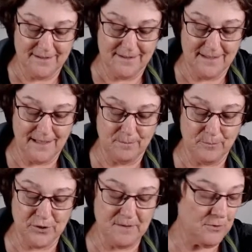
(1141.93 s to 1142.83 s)
I'll
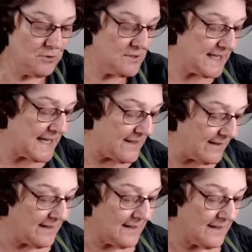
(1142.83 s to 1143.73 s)
put them all
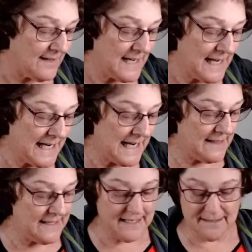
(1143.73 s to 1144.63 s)
together,
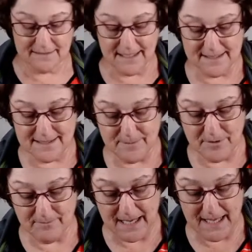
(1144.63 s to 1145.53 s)
and then I'll get some
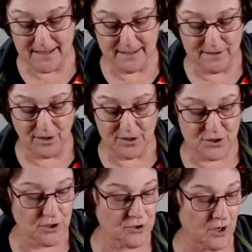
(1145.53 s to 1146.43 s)
of my other glass
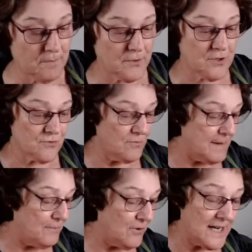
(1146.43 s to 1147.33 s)
on top, because
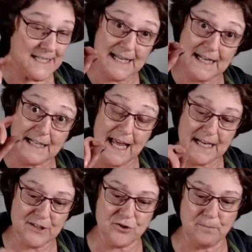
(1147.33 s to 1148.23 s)
remember I said it
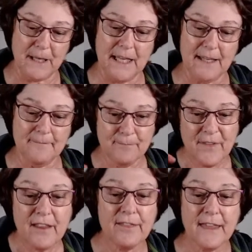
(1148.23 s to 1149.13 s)
likes to be
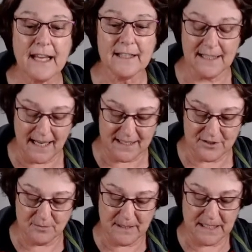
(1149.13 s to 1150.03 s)
thick, it likes
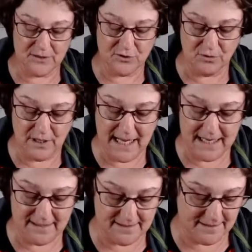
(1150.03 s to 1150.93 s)
to be 2
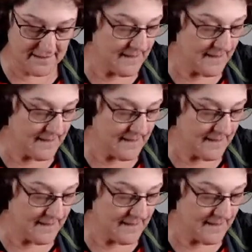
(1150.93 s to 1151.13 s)
layers,